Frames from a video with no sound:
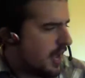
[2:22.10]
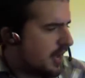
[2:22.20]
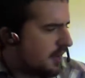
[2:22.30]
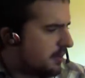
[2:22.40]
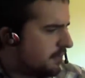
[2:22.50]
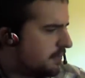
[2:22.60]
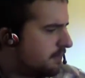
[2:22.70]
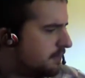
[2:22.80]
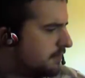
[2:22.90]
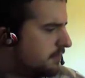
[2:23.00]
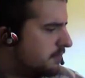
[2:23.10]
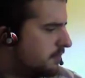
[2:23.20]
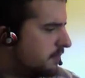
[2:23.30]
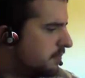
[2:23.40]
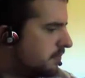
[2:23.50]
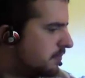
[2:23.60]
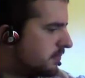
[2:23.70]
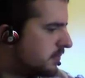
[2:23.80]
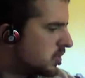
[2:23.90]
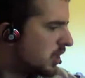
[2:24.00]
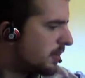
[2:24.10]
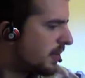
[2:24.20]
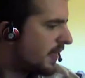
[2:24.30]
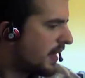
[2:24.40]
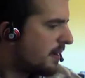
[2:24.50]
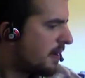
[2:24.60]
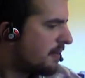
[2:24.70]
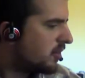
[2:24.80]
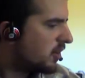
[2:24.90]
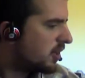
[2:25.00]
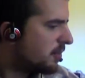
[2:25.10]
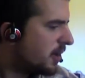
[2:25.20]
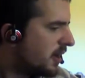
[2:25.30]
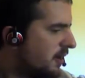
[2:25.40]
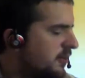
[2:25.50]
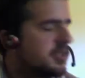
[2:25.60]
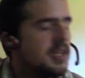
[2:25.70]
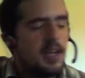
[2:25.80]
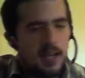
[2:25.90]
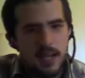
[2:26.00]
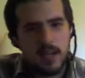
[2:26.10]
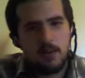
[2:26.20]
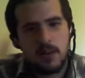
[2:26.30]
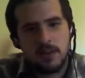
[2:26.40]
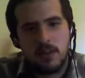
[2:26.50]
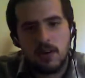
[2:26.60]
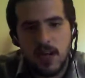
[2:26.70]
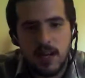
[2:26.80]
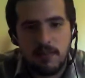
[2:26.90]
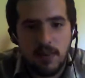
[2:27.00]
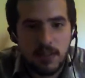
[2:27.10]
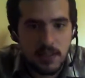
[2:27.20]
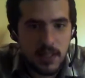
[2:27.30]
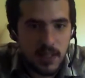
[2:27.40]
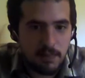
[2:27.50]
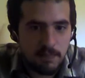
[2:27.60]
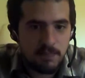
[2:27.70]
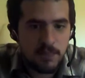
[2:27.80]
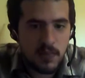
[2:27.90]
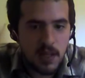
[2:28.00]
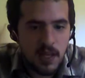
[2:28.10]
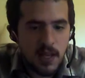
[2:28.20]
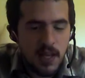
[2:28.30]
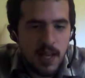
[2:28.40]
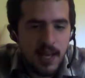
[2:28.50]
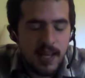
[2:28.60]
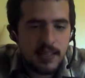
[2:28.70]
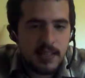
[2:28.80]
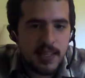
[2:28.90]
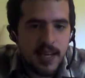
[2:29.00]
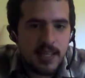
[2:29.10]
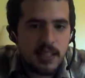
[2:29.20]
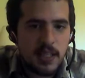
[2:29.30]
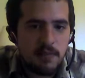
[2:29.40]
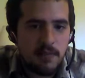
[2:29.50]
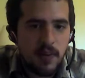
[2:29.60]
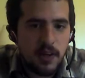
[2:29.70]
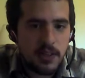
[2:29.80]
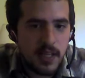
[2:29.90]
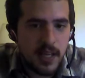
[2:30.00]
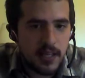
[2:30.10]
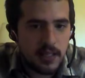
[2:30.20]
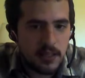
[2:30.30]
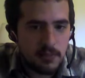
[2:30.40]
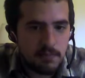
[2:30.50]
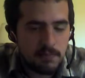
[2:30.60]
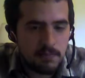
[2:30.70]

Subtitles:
And sorry about that. I'm having to look at my note. Anyways, okay, first thing. It says in 1 Kings